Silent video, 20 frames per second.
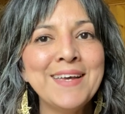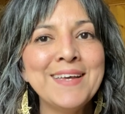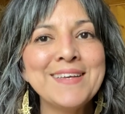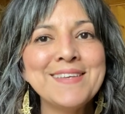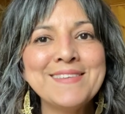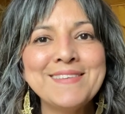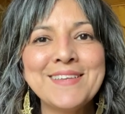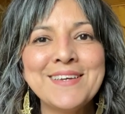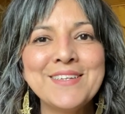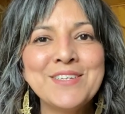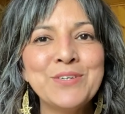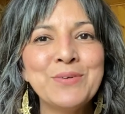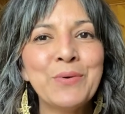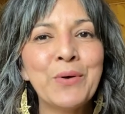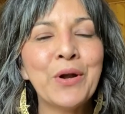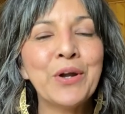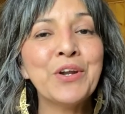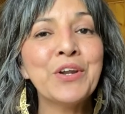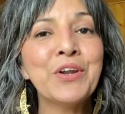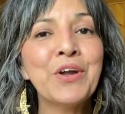is that you
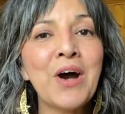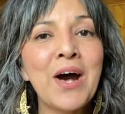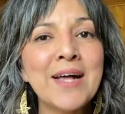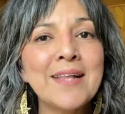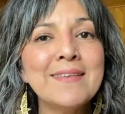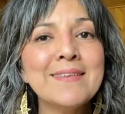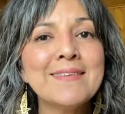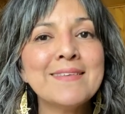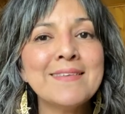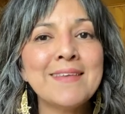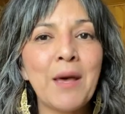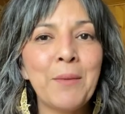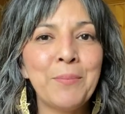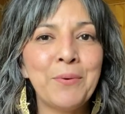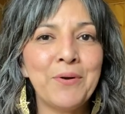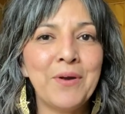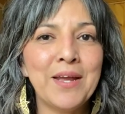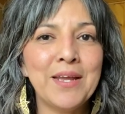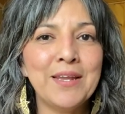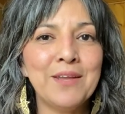are not
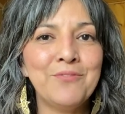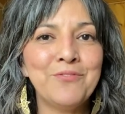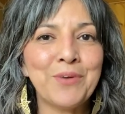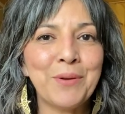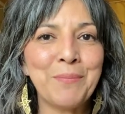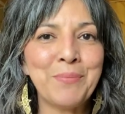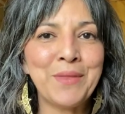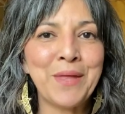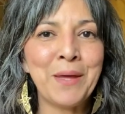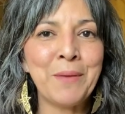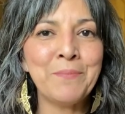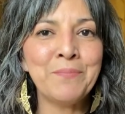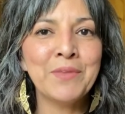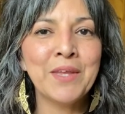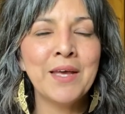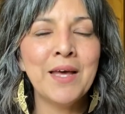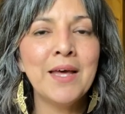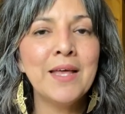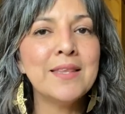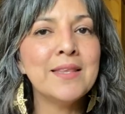separated from them.
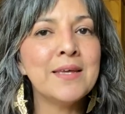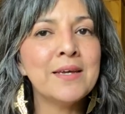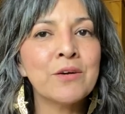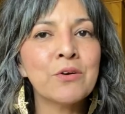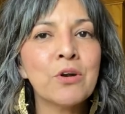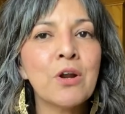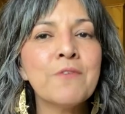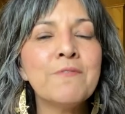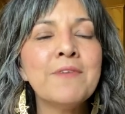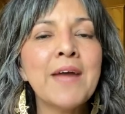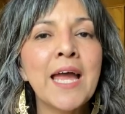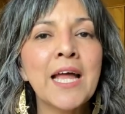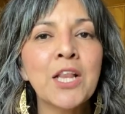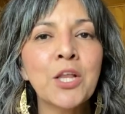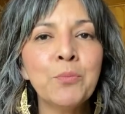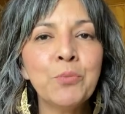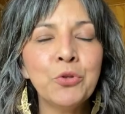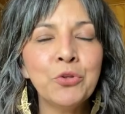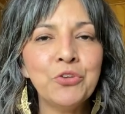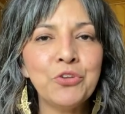They are
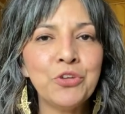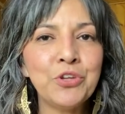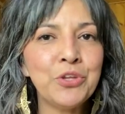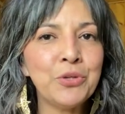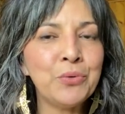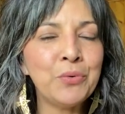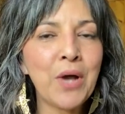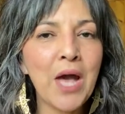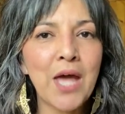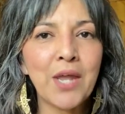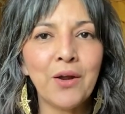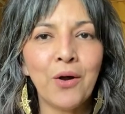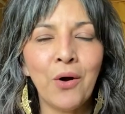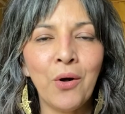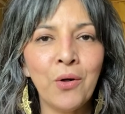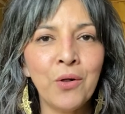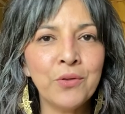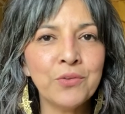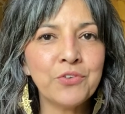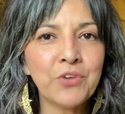available to you at
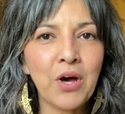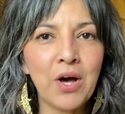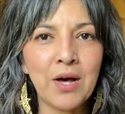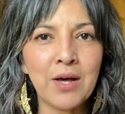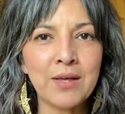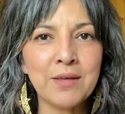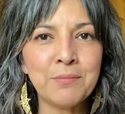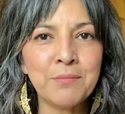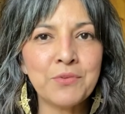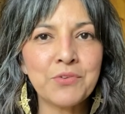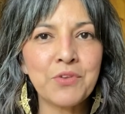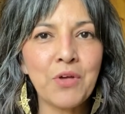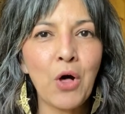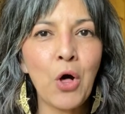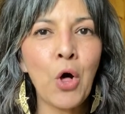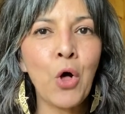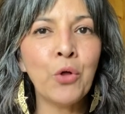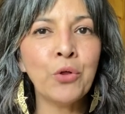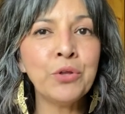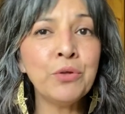all times.
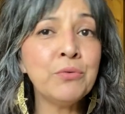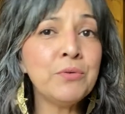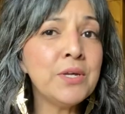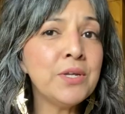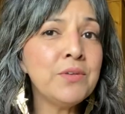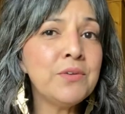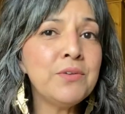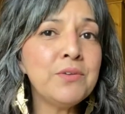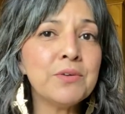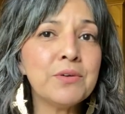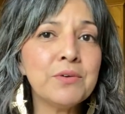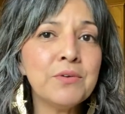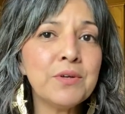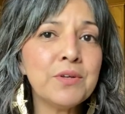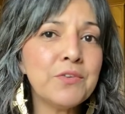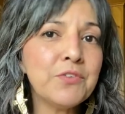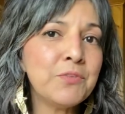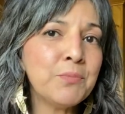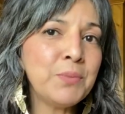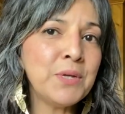All you need to do
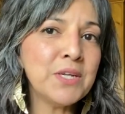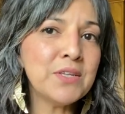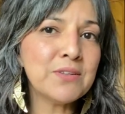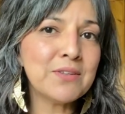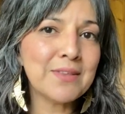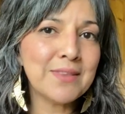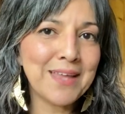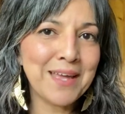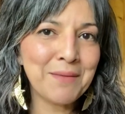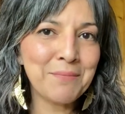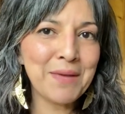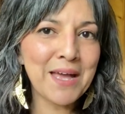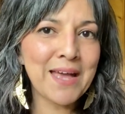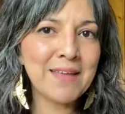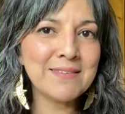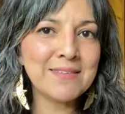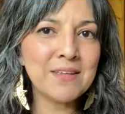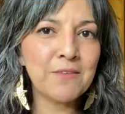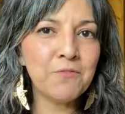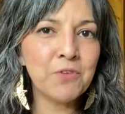is speak to them
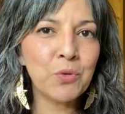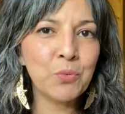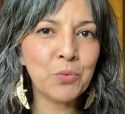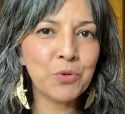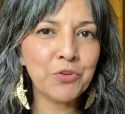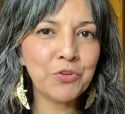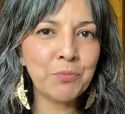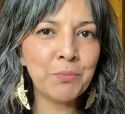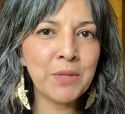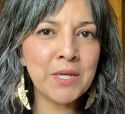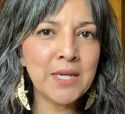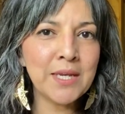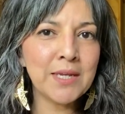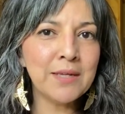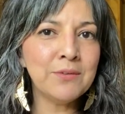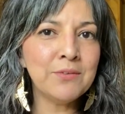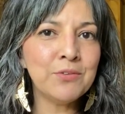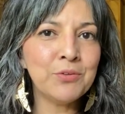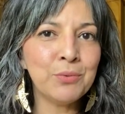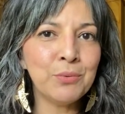as if you were
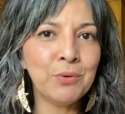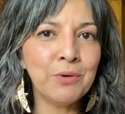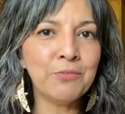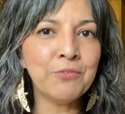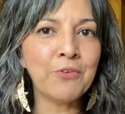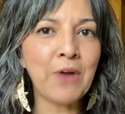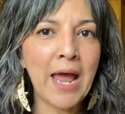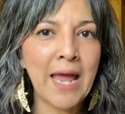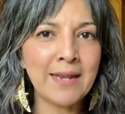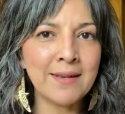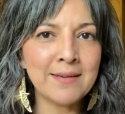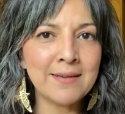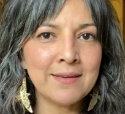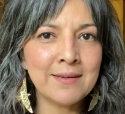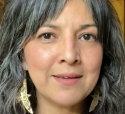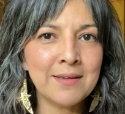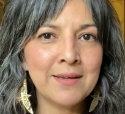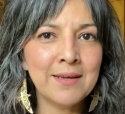speaking to a friend.